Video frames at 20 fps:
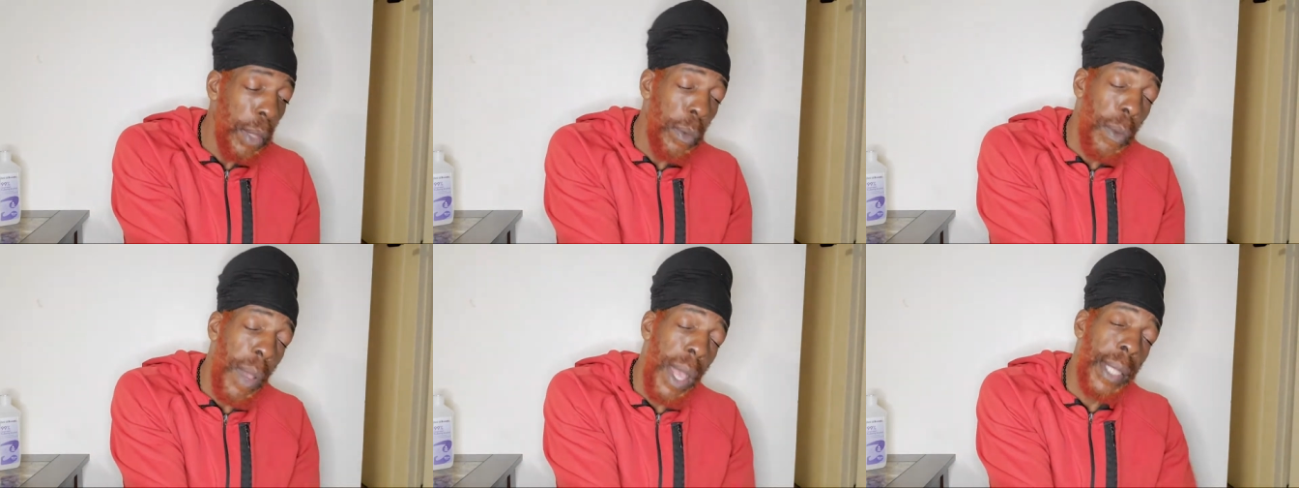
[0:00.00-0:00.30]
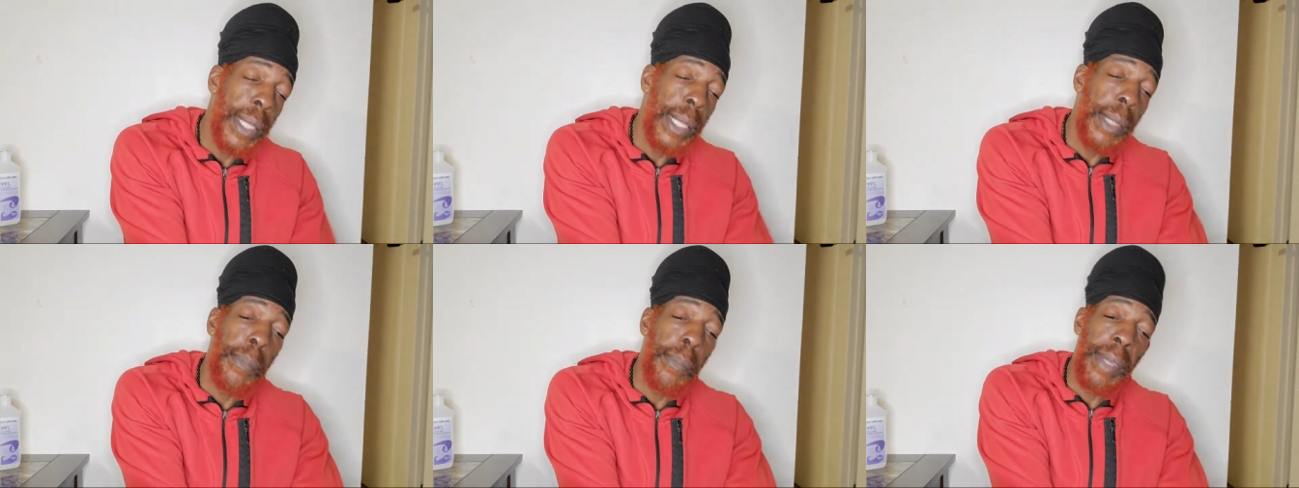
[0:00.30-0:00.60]
why I
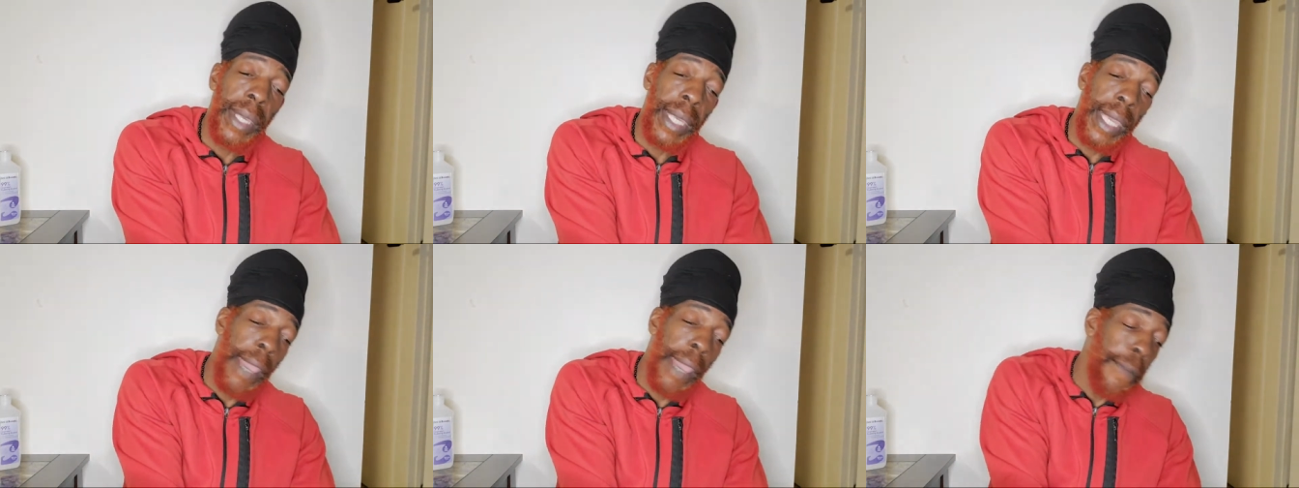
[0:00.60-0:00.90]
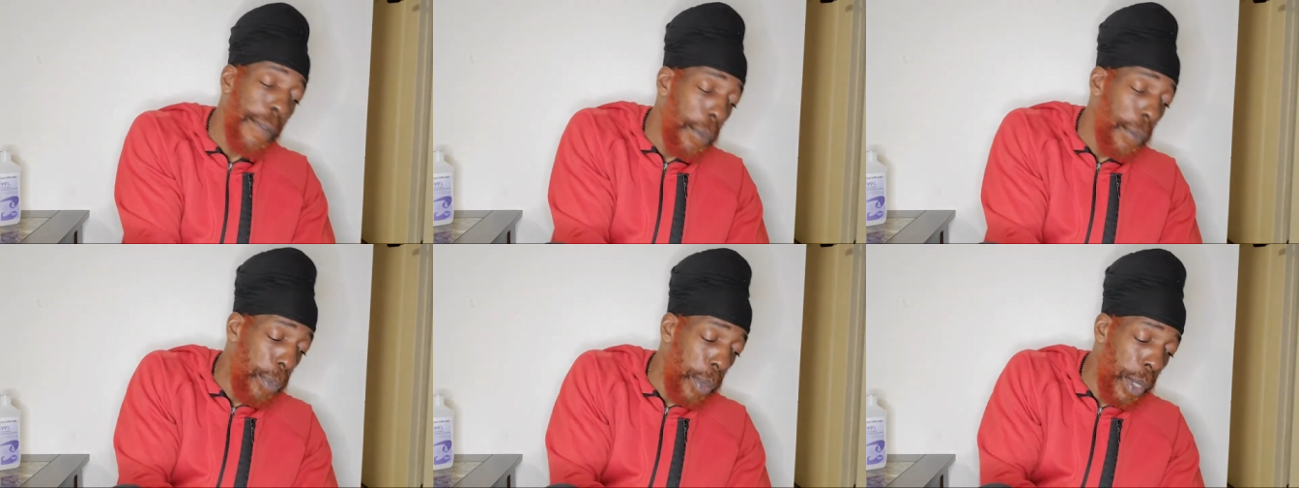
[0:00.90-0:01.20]
say be
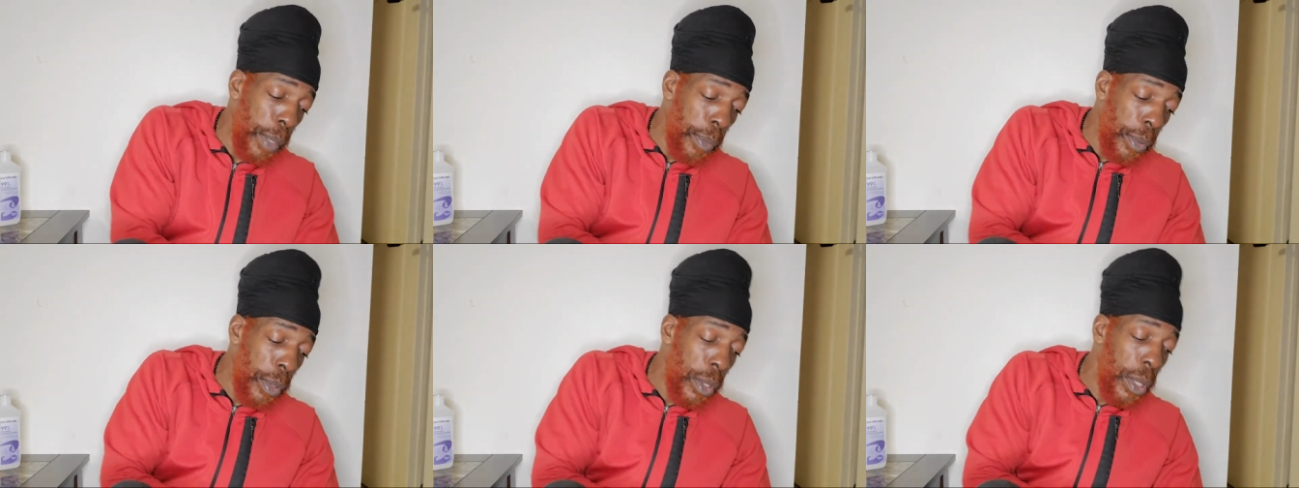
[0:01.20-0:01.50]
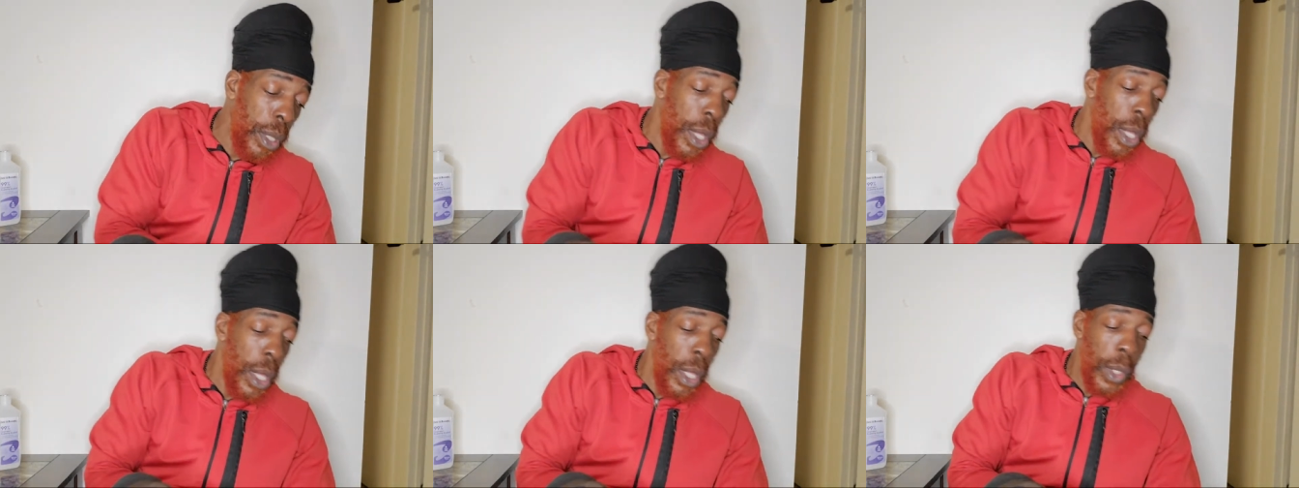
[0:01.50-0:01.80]
careful, people.
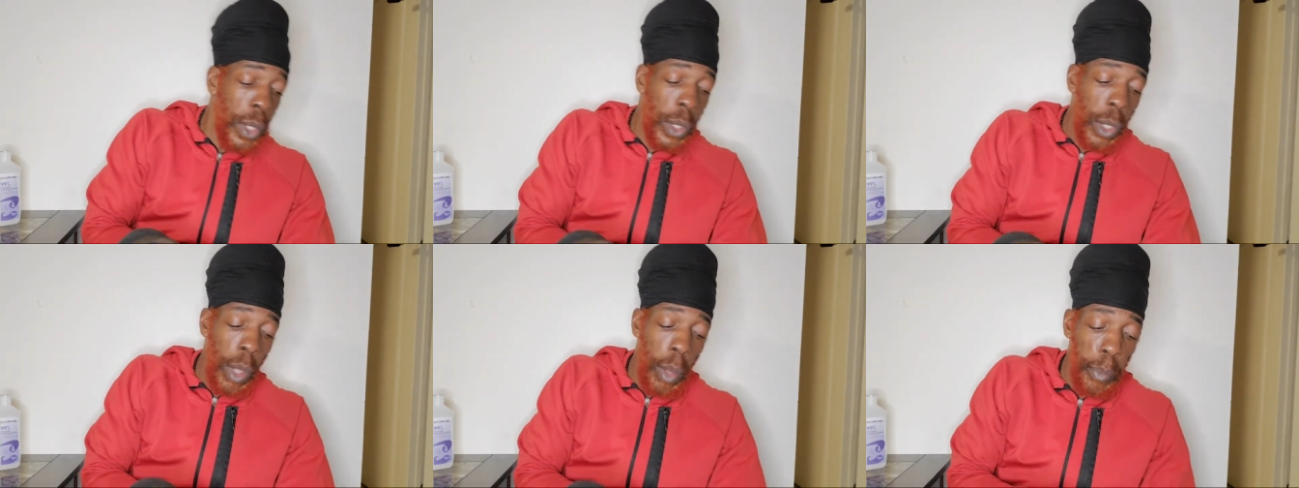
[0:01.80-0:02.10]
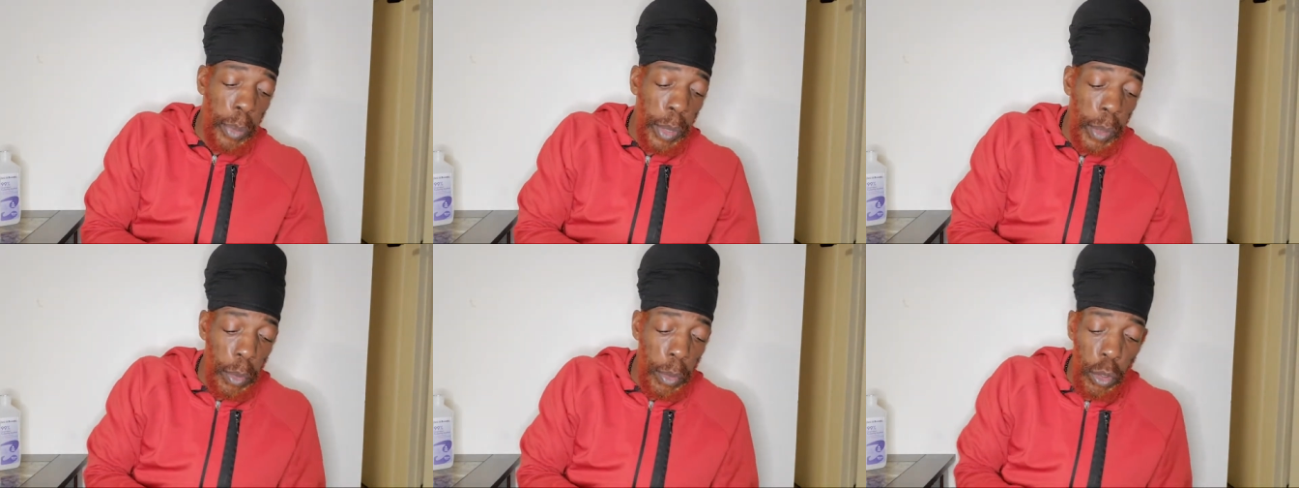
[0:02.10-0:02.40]
Some
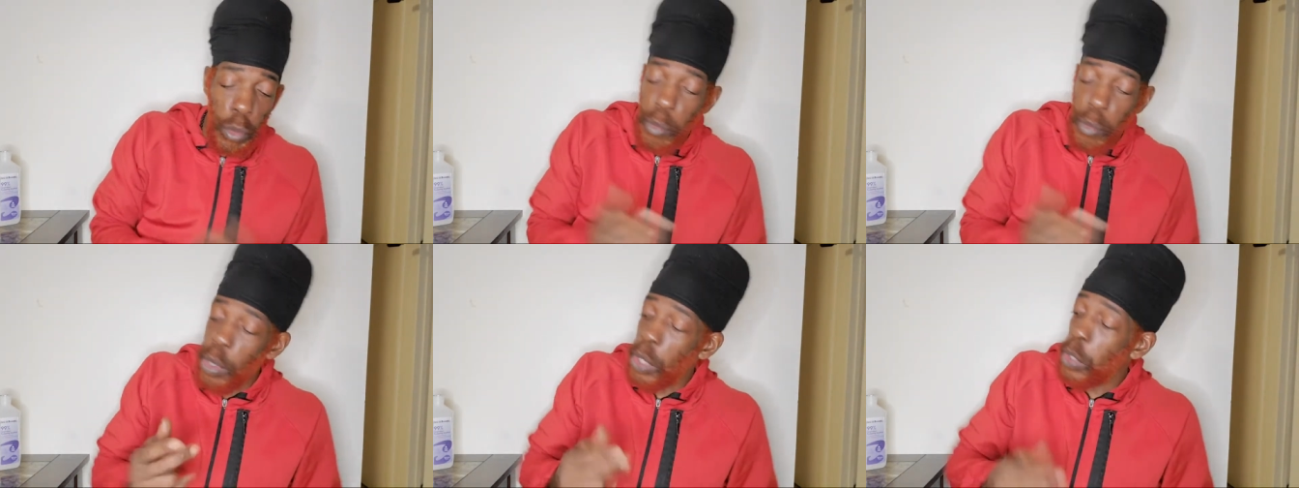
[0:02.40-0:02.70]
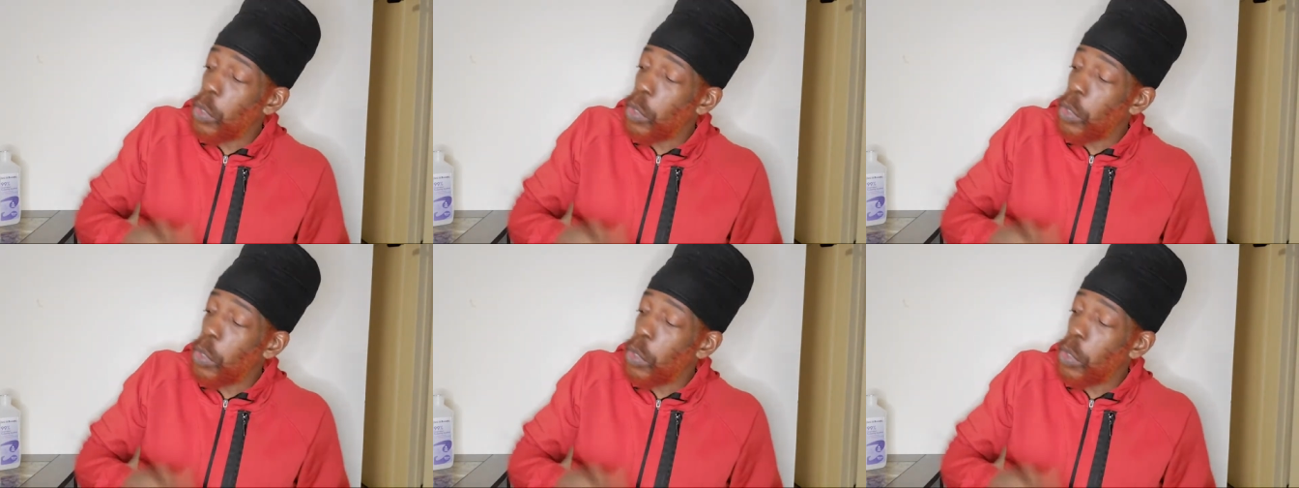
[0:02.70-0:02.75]
people, you bring